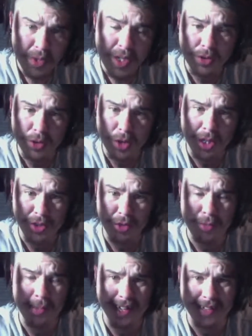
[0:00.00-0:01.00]
I'm trying to do
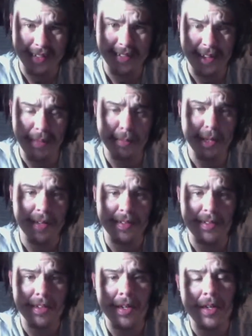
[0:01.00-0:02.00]
them in under 10
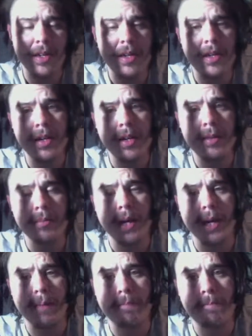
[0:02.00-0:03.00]
minutes. But
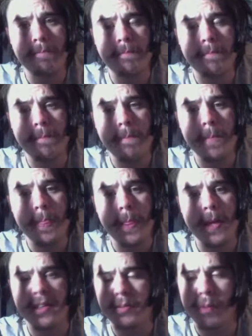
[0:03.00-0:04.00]
yeah,
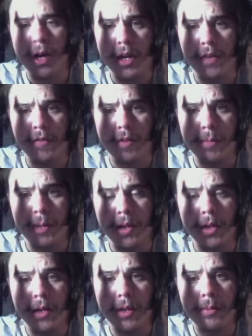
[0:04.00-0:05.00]
this might go for a bit
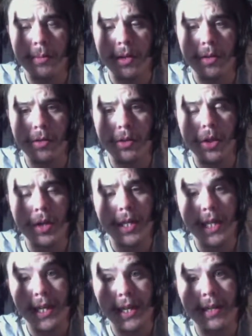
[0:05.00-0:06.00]
longer, but I'll try and
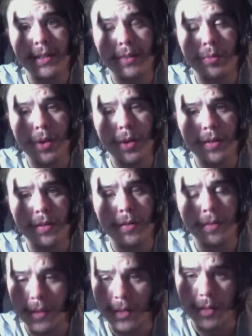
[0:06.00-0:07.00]
cut out
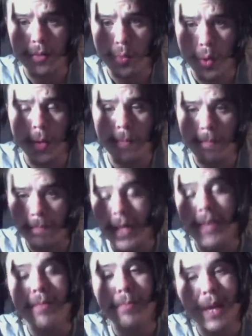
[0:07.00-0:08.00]

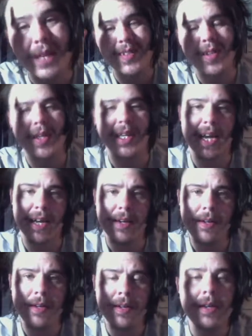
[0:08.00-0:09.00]
as much I
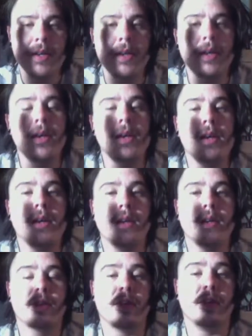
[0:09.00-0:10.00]
can,
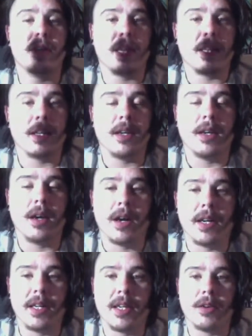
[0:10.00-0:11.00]
so you get the
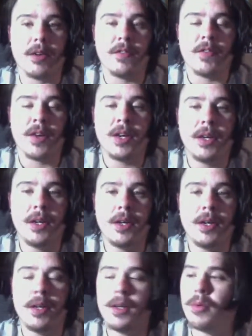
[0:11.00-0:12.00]
idea of
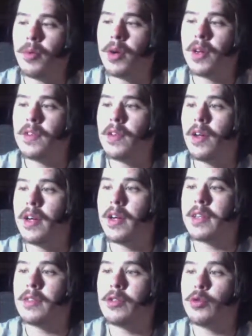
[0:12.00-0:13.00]
what it's
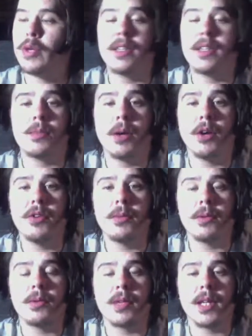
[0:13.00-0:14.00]
like as quick as
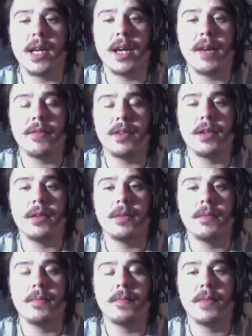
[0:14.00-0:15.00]
possible without having to
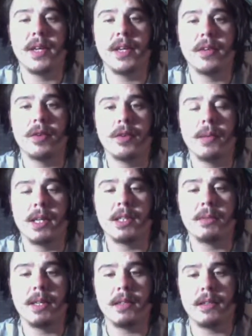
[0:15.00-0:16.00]
hear too much
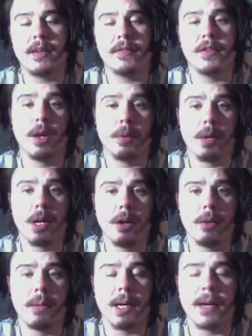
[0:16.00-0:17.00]
about stuff you don't want to know
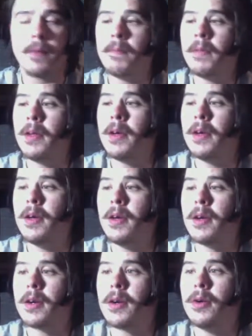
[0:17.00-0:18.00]
about.
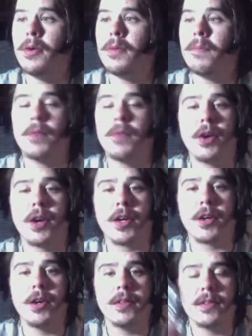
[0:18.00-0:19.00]
Cool. Alright
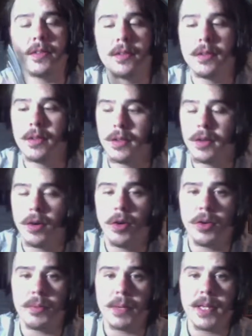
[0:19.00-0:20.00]
guys,
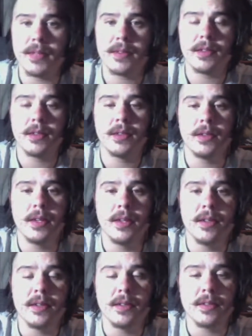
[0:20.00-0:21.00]
all the best.
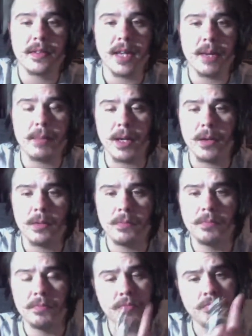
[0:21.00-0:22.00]
Stay metal.
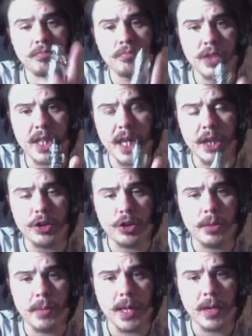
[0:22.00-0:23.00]
Stay true
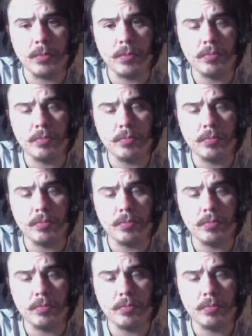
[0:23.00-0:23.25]
to metal.